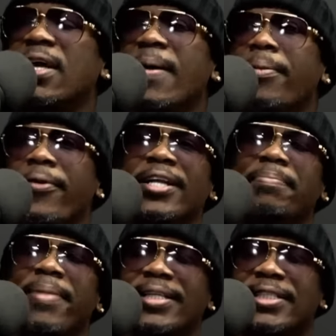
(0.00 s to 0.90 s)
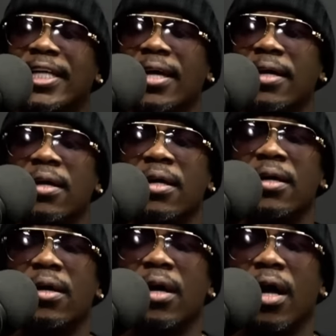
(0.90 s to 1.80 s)
breadbasket
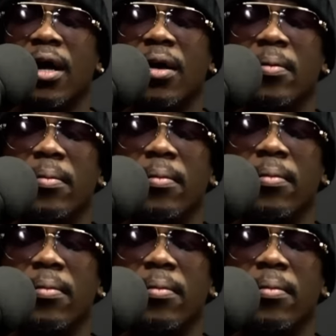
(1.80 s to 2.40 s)
um,